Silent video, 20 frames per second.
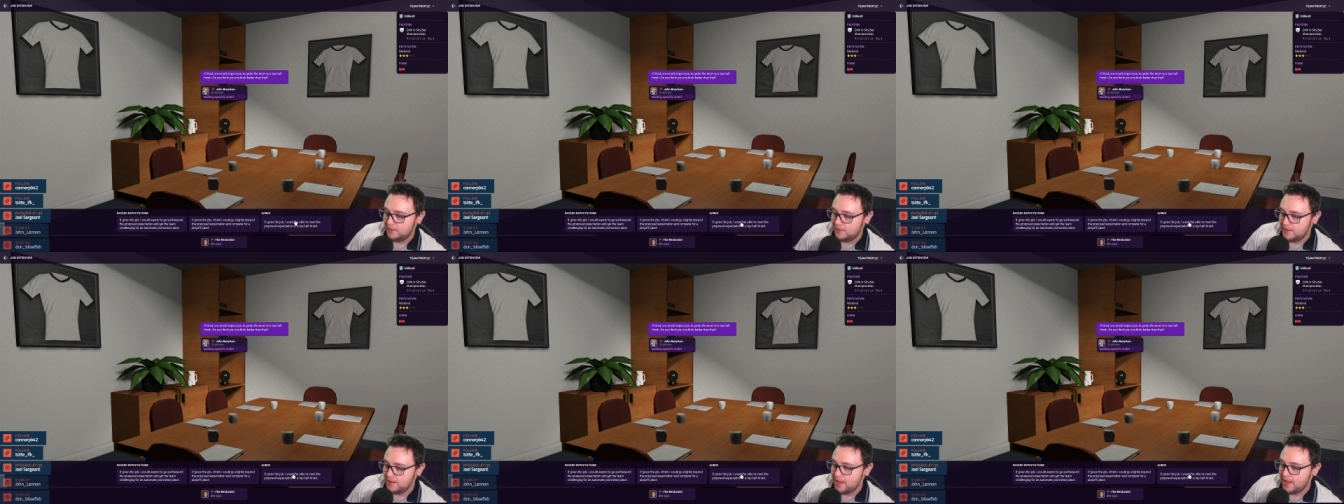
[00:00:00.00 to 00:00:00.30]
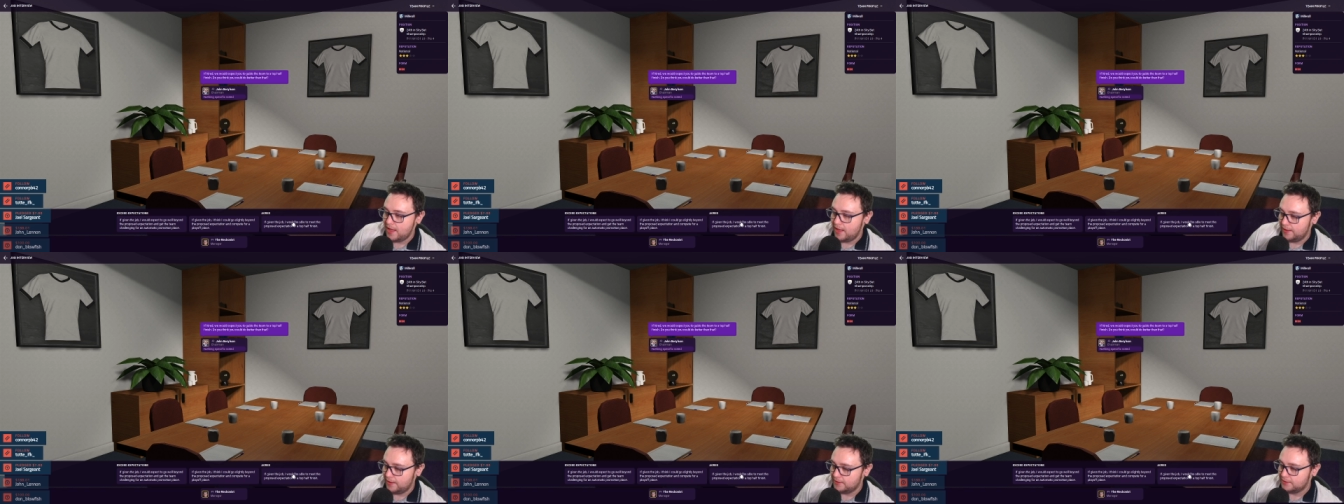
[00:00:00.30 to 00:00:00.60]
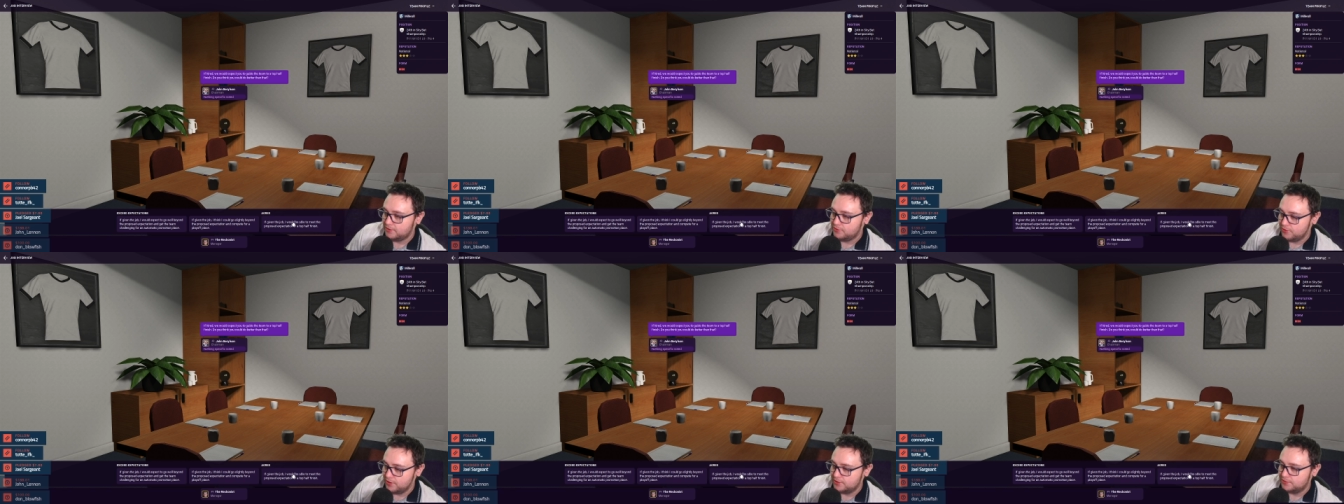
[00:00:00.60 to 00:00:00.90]
Yeah, I'll
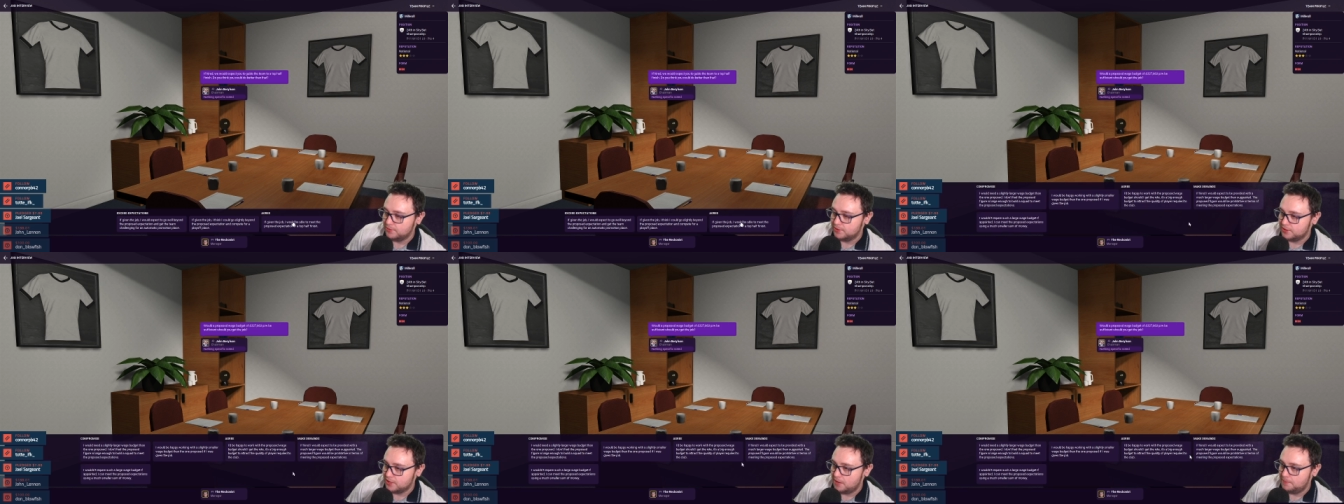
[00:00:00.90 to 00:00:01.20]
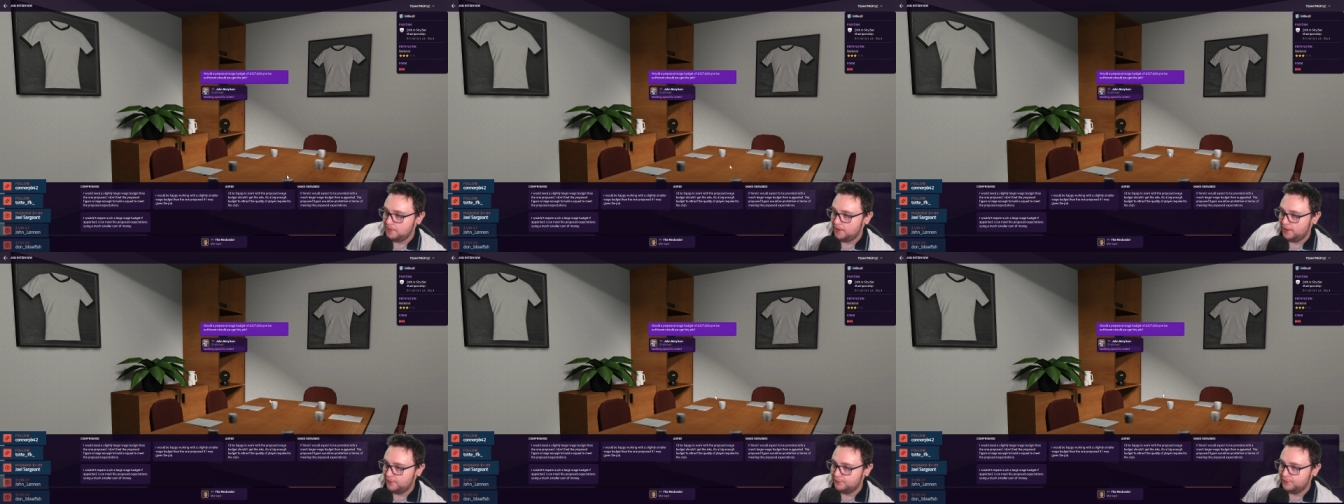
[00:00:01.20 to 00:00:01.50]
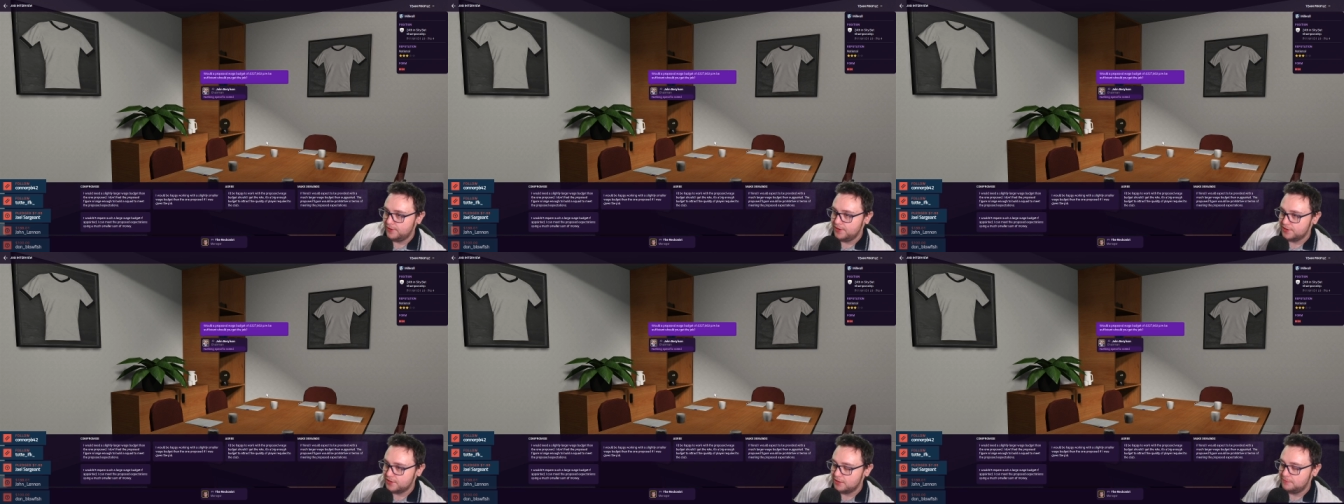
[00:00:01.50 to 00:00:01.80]
agree to a top half
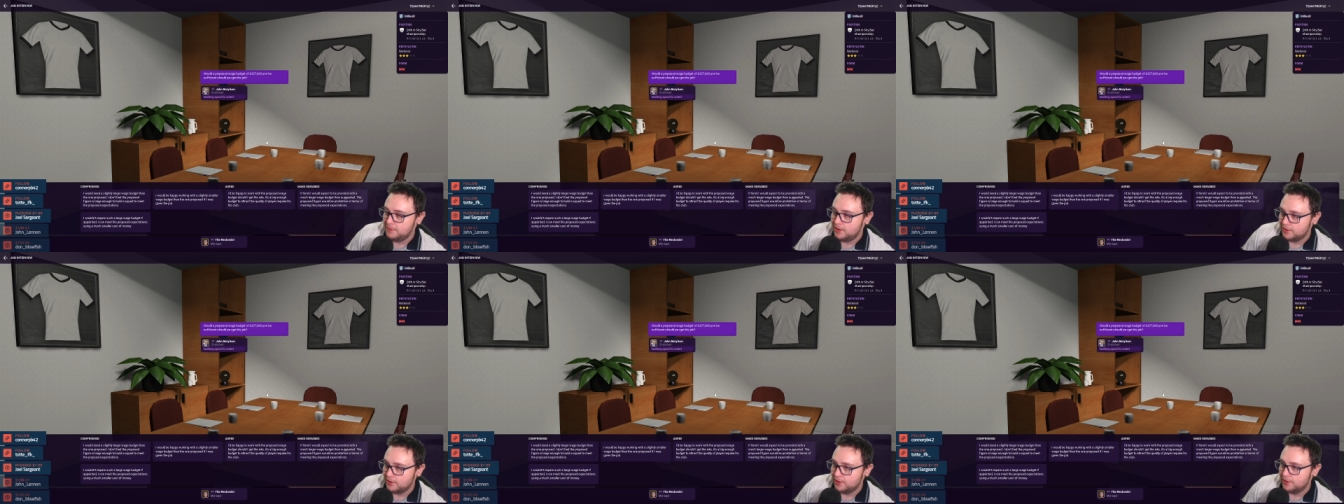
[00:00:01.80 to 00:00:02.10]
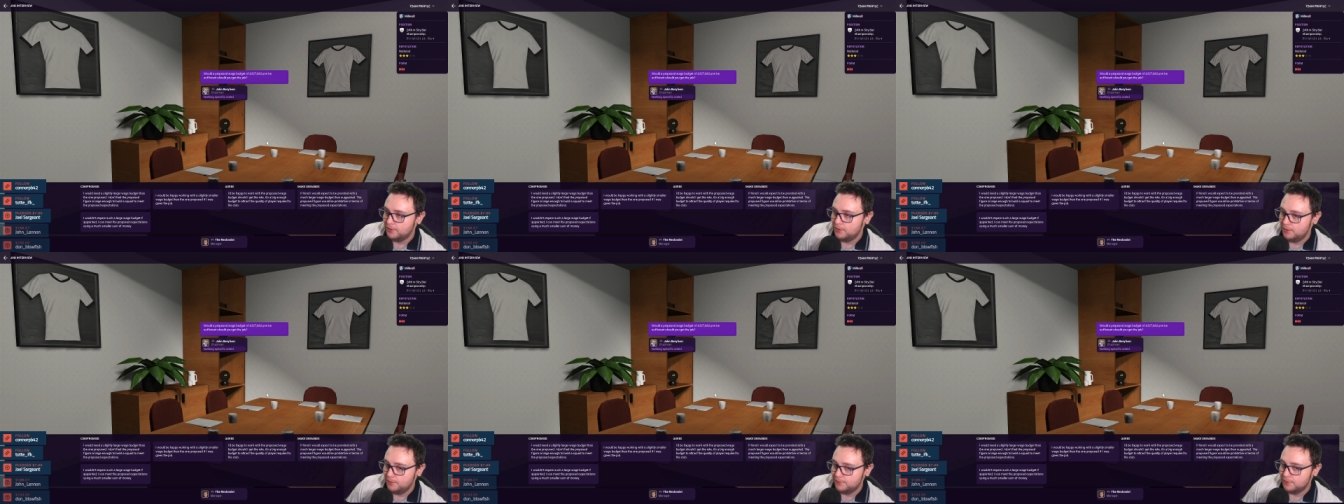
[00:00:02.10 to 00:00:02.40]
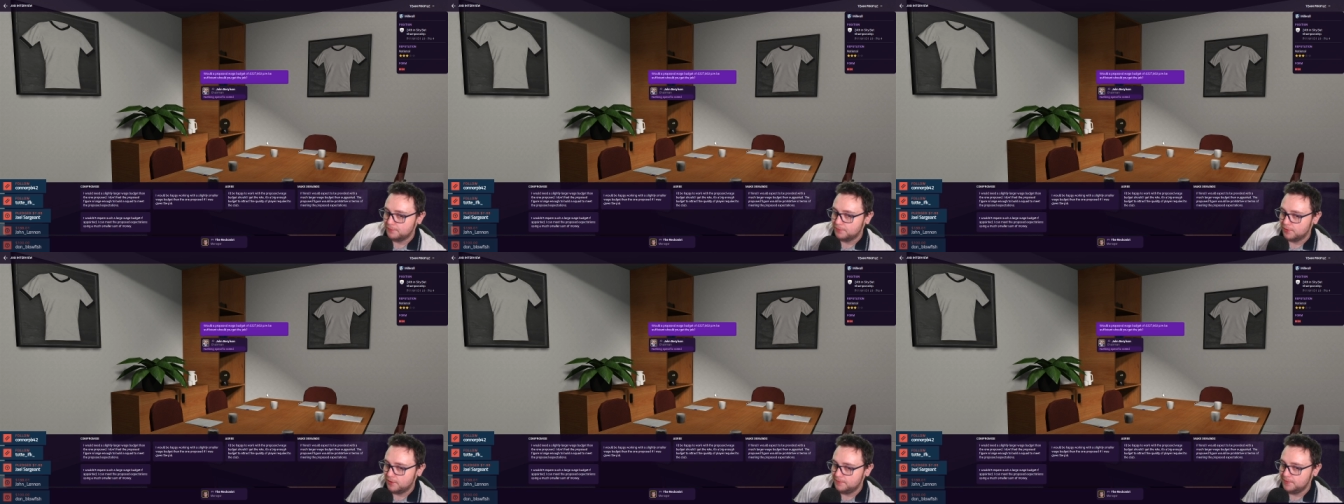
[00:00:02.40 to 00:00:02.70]
finish. I'm not going to
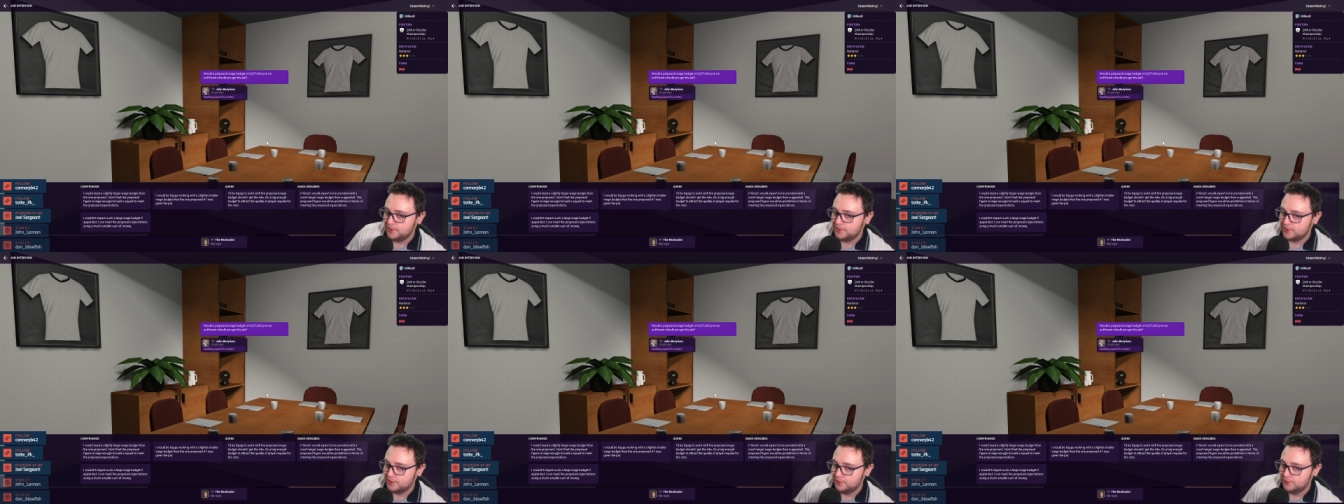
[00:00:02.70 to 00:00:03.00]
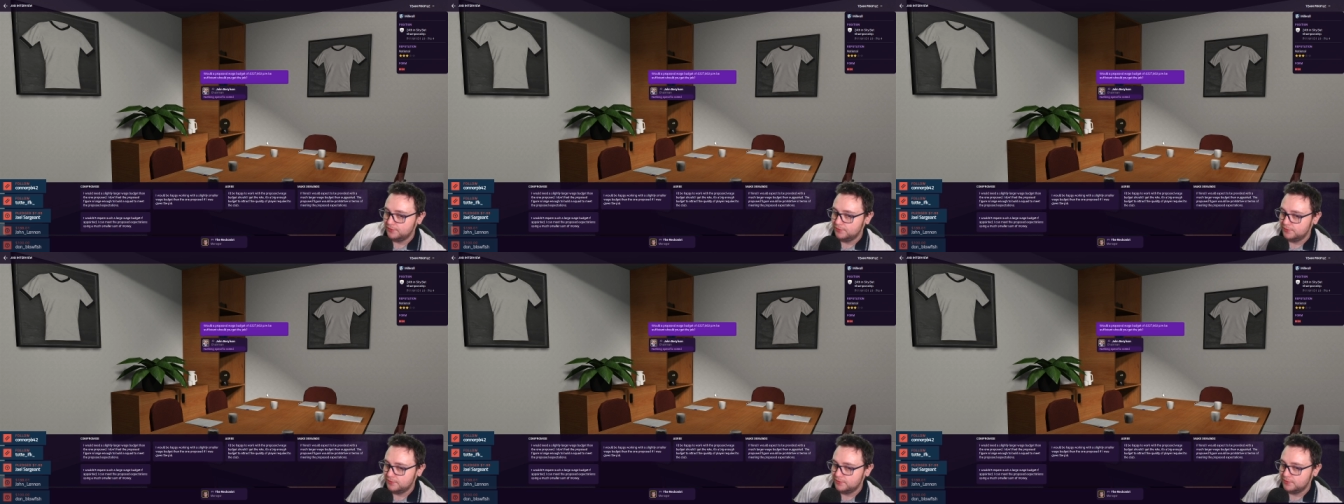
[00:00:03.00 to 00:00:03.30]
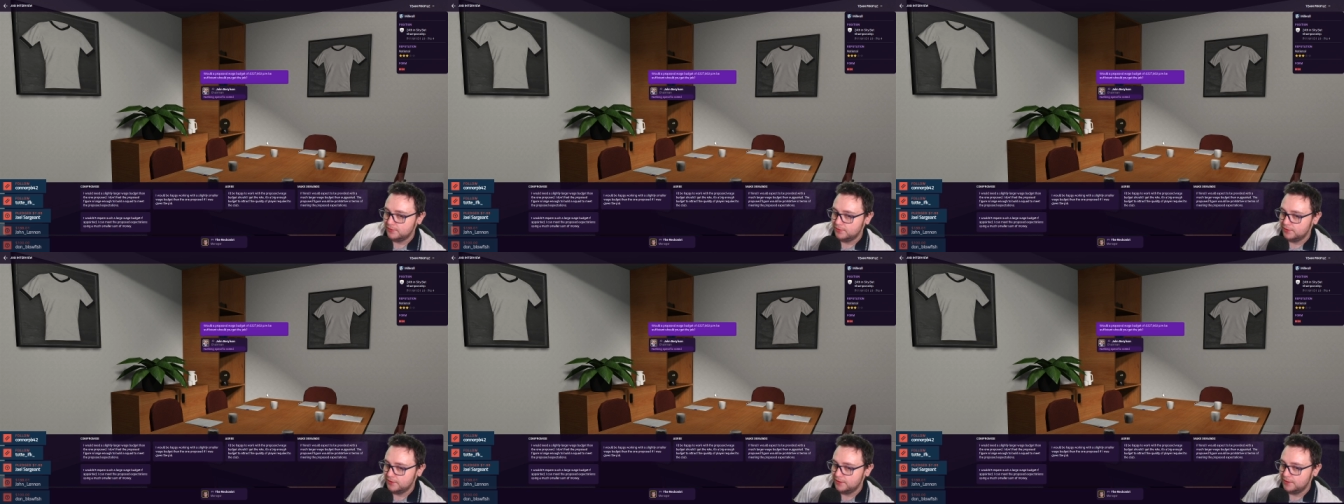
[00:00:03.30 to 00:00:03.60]
overpromise and
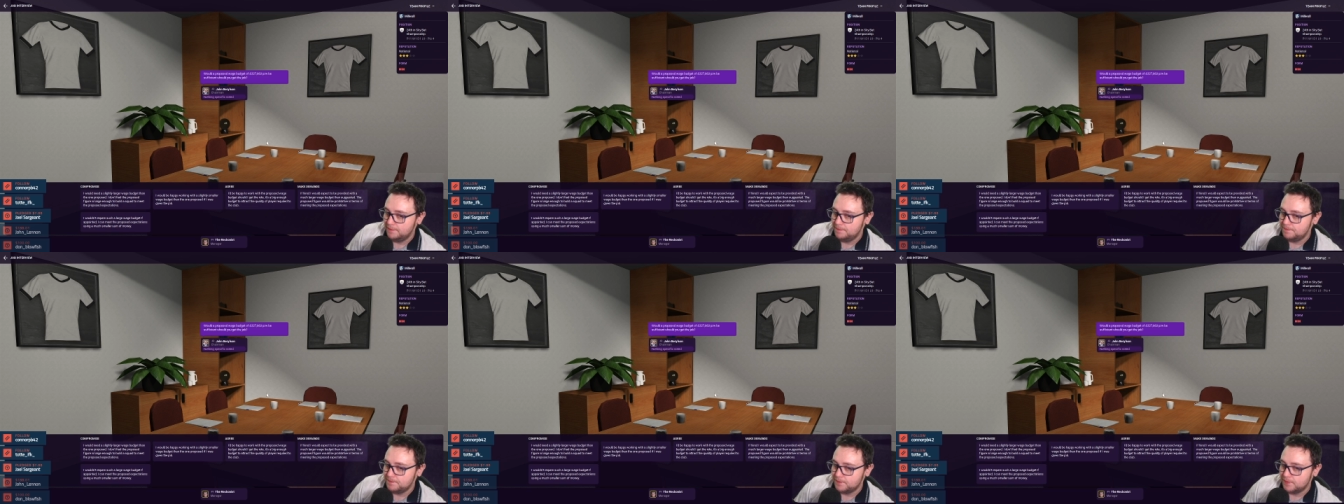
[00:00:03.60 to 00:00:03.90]
yeah.